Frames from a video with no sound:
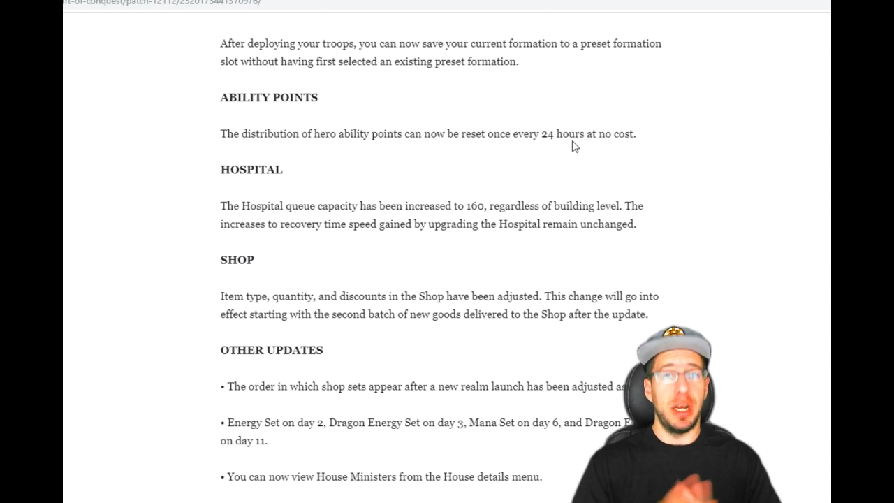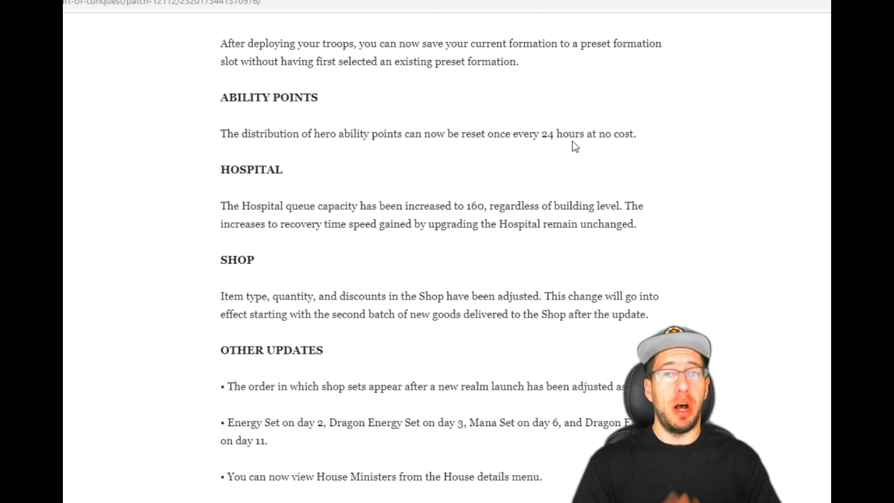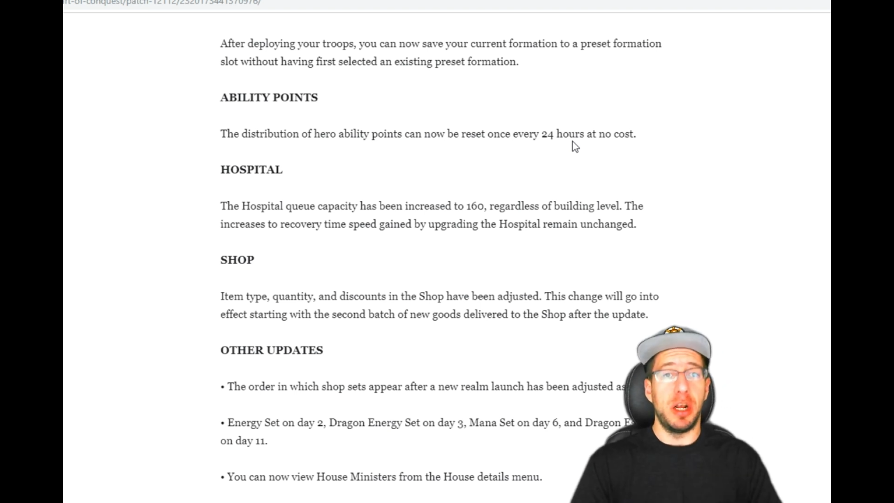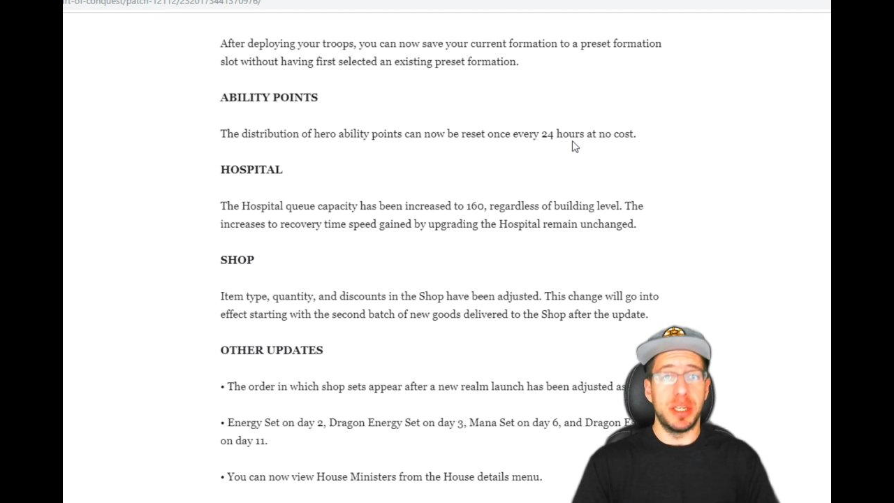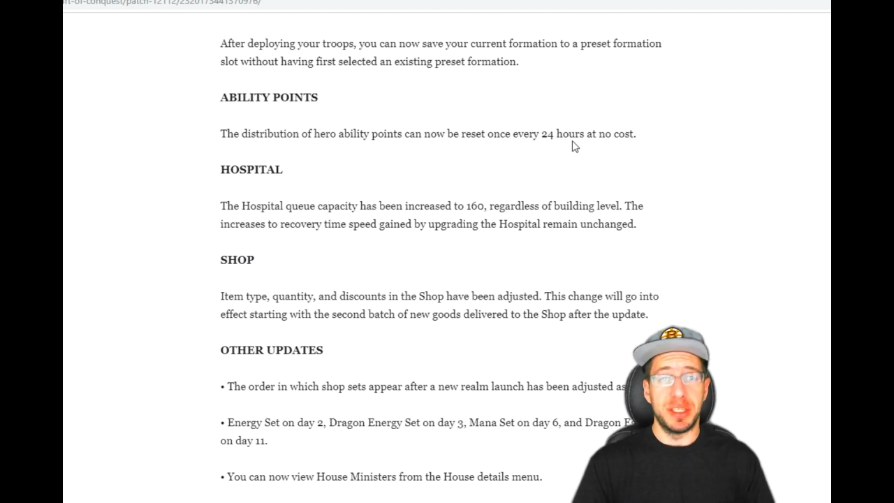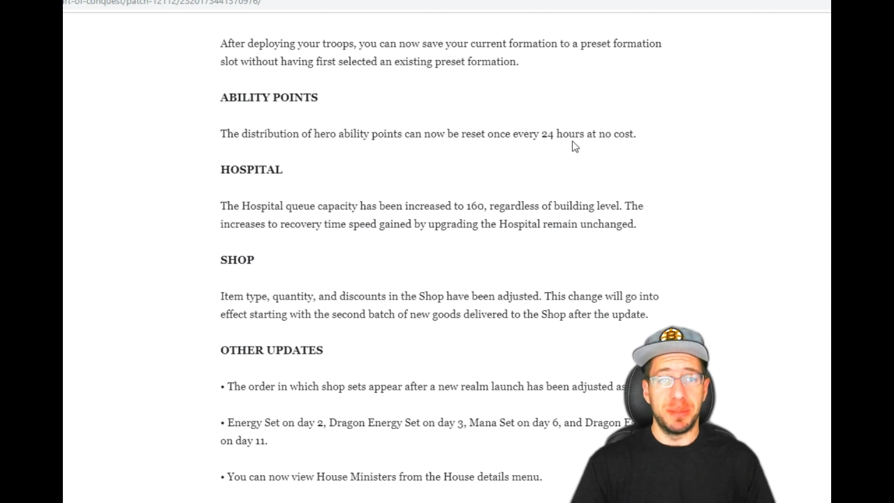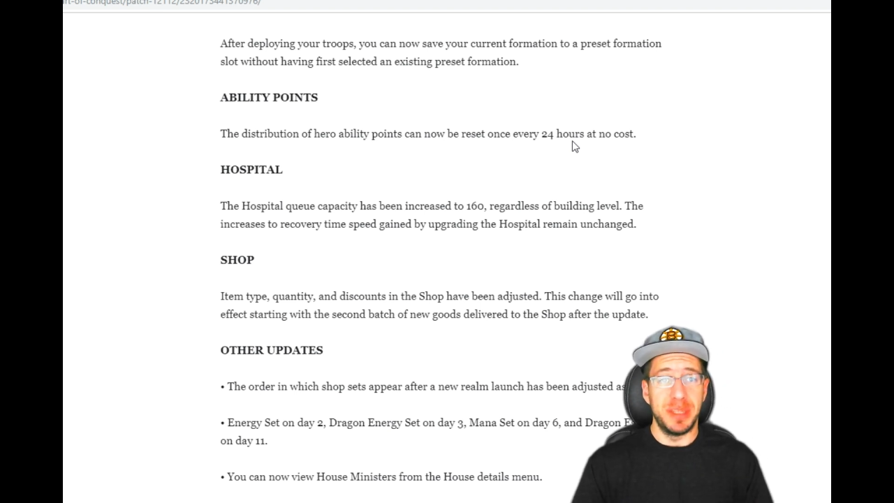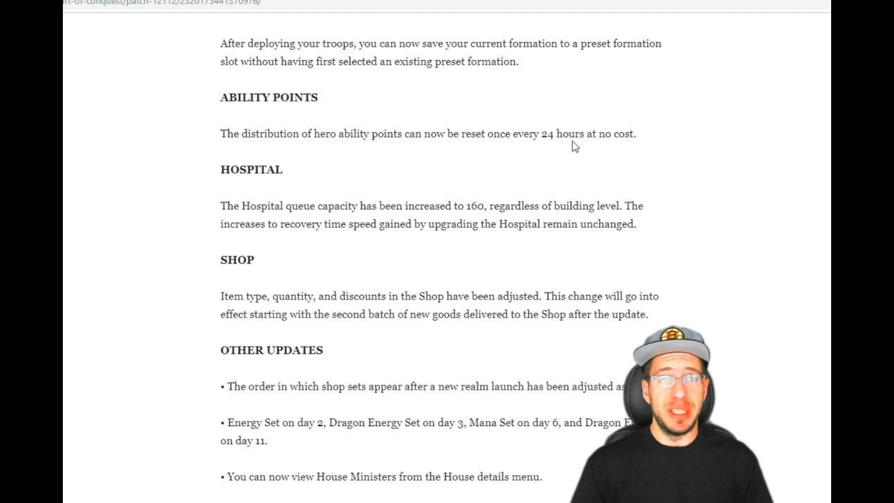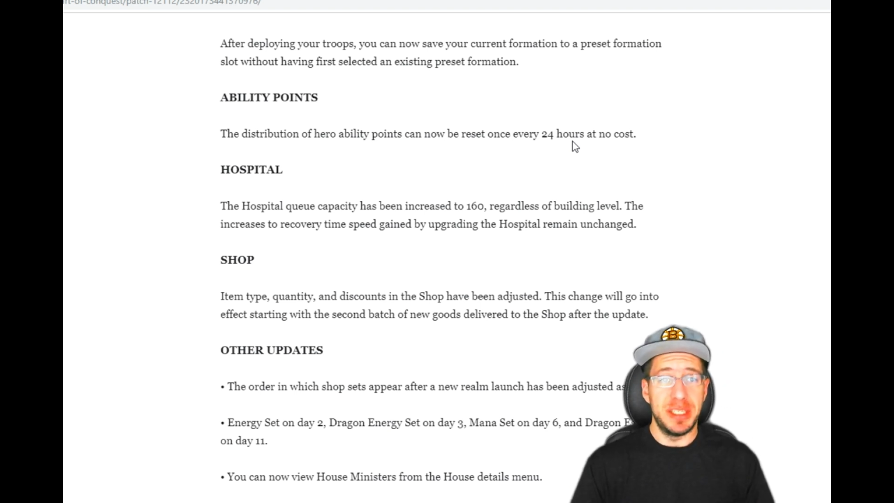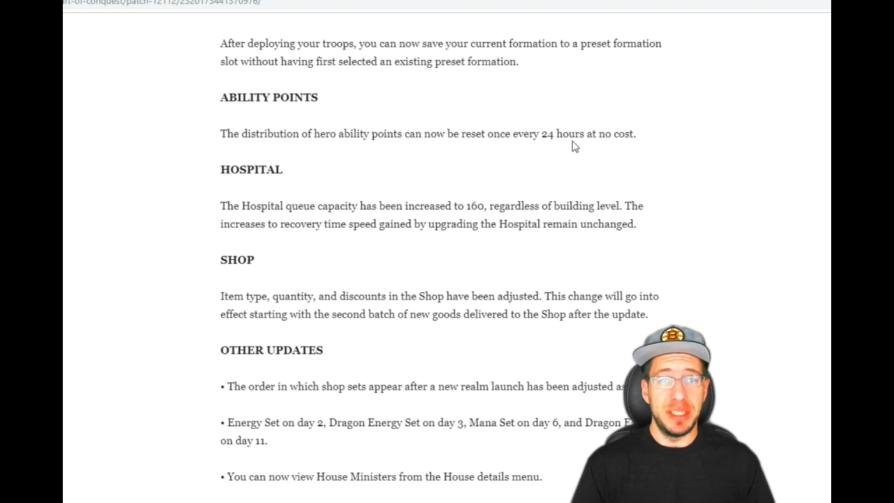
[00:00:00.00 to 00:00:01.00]
awesome.
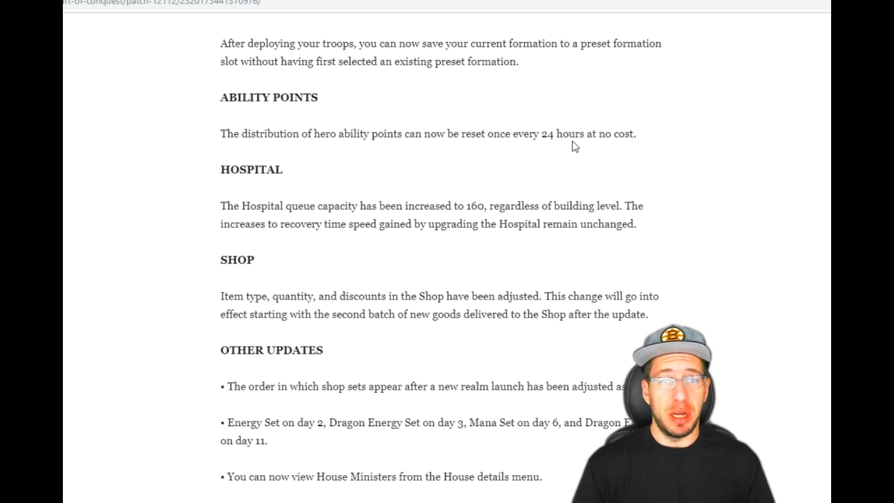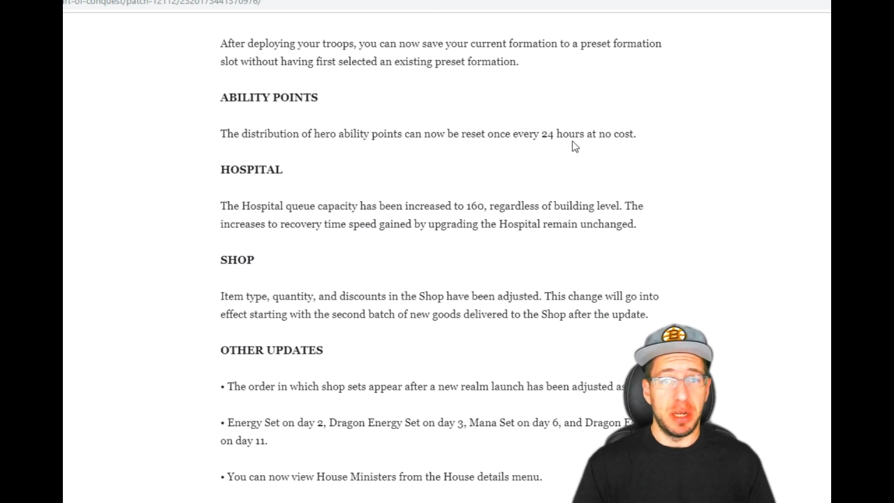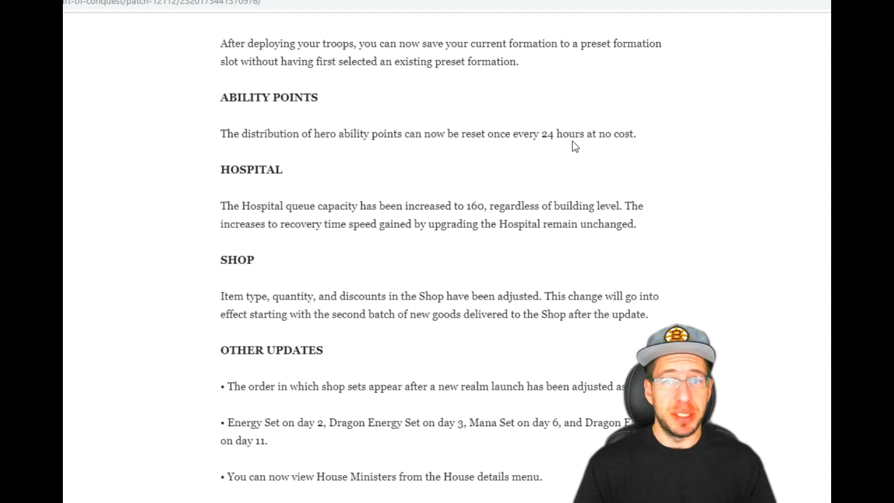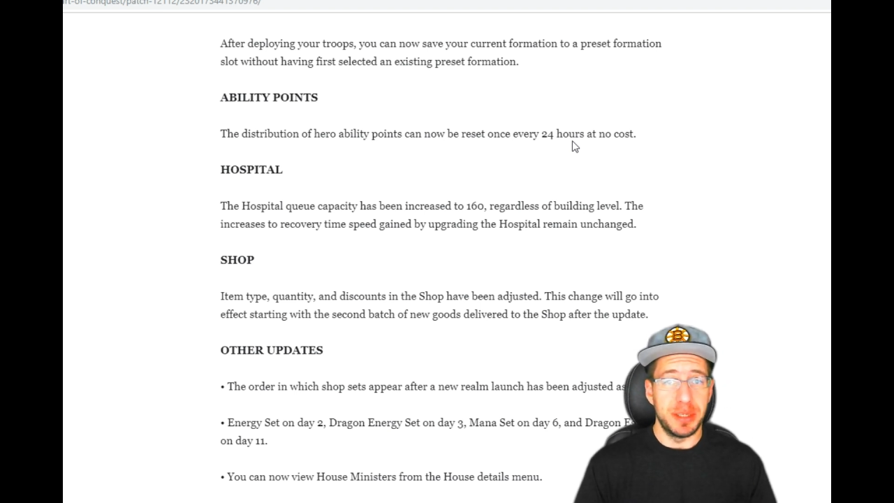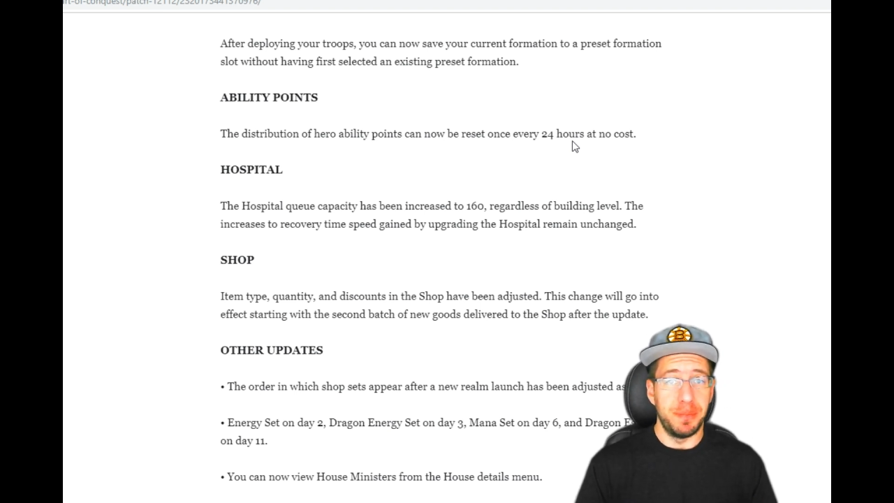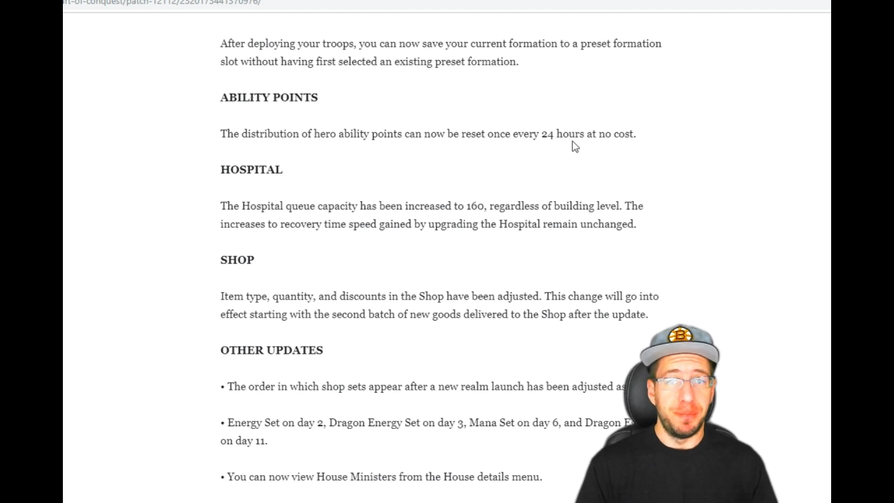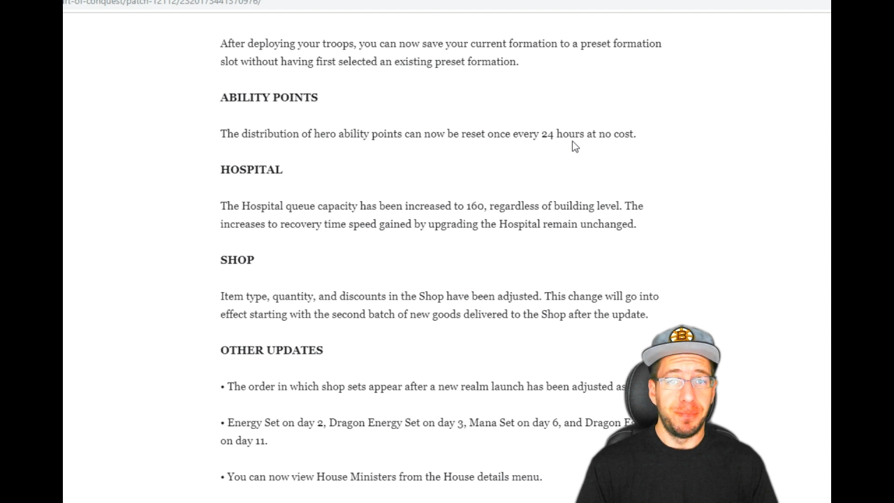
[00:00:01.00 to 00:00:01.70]
This is awesome.